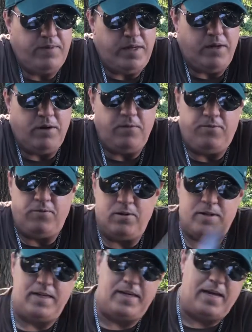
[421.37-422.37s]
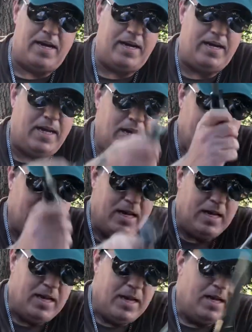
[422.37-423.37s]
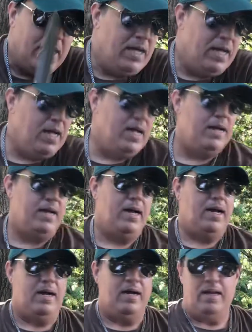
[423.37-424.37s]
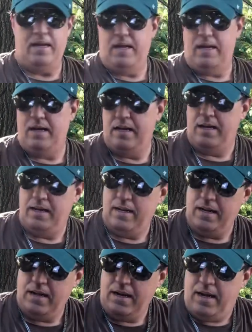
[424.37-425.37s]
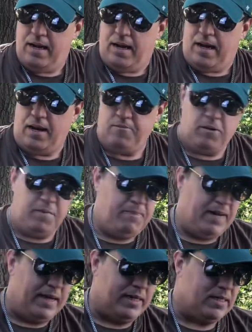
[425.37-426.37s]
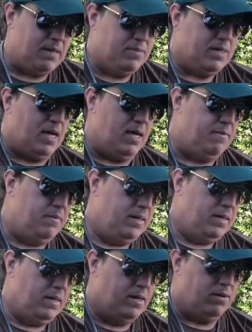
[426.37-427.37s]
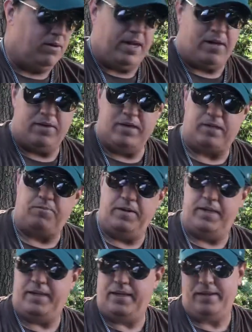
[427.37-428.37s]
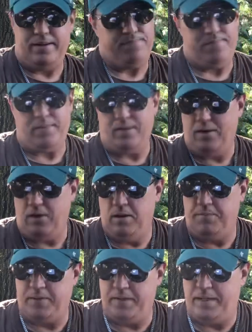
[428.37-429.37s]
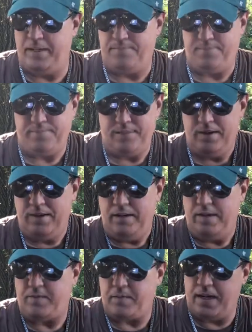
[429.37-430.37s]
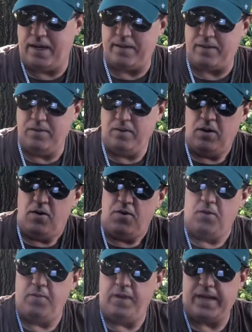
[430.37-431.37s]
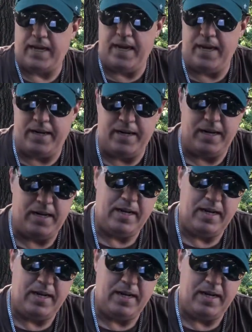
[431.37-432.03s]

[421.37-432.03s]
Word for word: video for today. And uh, I will be back sometime, you know, later this week, hopefully. If not, the weekend.